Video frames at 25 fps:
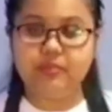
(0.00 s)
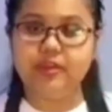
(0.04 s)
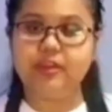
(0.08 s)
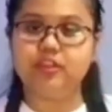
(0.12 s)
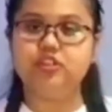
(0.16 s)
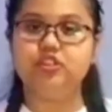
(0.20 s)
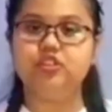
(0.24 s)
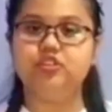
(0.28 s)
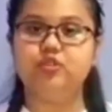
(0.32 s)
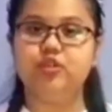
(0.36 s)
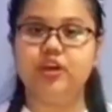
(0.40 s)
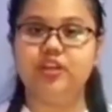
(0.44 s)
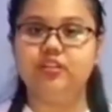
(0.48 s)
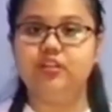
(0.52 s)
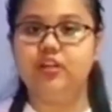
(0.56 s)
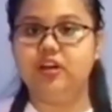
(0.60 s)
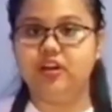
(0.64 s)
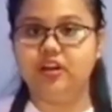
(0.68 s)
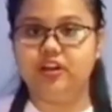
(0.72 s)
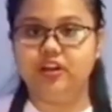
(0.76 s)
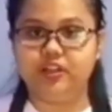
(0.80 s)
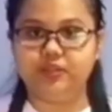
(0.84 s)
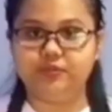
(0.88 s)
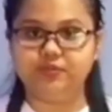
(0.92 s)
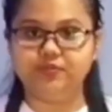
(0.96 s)
make sure to add
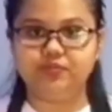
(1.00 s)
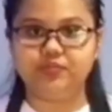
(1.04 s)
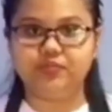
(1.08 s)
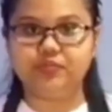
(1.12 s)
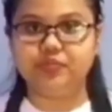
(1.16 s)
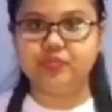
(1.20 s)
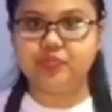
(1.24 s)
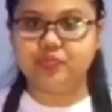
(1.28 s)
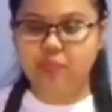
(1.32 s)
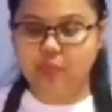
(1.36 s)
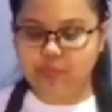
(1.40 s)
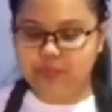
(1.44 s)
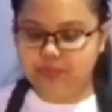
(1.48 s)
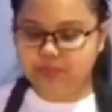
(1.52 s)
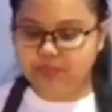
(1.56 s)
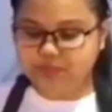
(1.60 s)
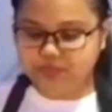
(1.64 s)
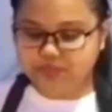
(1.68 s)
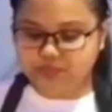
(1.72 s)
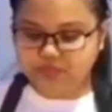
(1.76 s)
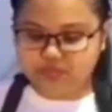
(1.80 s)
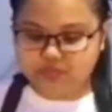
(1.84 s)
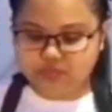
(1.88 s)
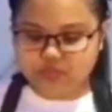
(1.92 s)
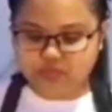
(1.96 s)
garlic.
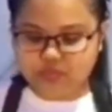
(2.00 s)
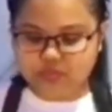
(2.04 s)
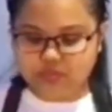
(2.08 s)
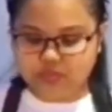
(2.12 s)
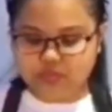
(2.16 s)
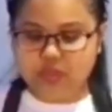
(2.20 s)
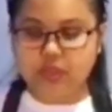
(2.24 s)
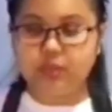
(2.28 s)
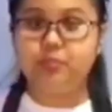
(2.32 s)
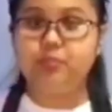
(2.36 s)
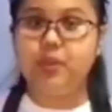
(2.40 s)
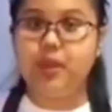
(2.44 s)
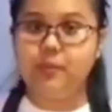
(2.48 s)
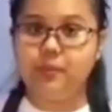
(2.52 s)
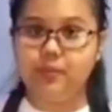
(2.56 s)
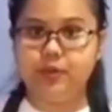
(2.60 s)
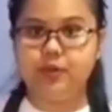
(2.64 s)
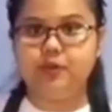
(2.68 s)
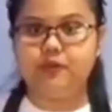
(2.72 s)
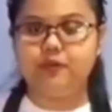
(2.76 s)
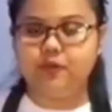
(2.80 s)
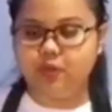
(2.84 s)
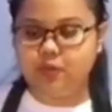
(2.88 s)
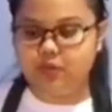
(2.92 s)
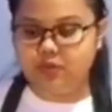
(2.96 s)
And
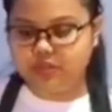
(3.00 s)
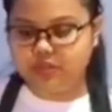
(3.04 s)
pepper, of